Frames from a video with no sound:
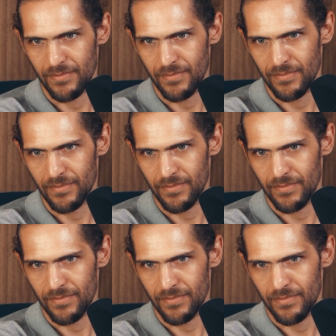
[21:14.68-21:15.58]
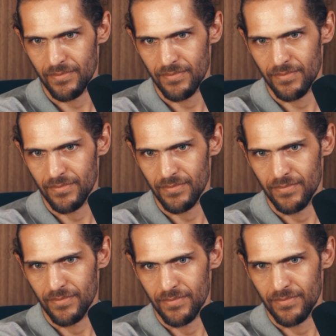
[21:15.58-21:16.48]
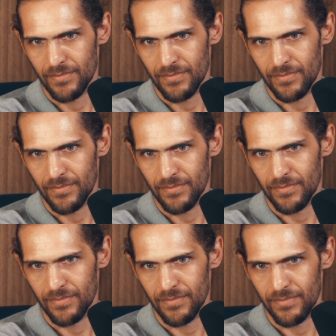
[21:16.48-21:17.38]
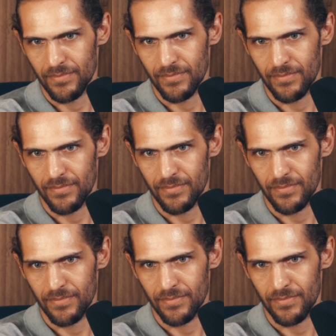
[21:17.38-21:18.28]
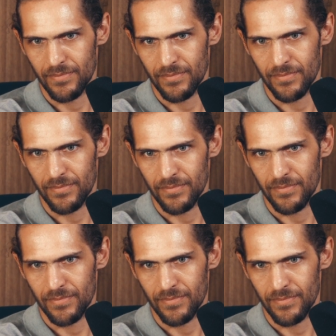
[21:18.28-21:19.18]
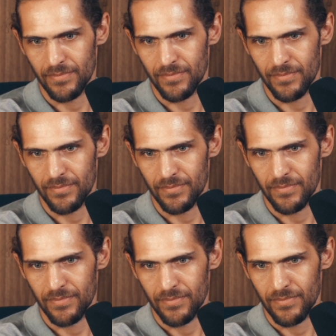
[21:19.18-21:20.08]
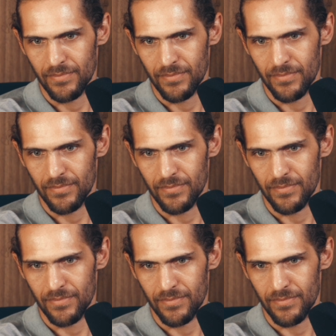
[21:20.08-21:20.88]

No words are spoken by the person on screen.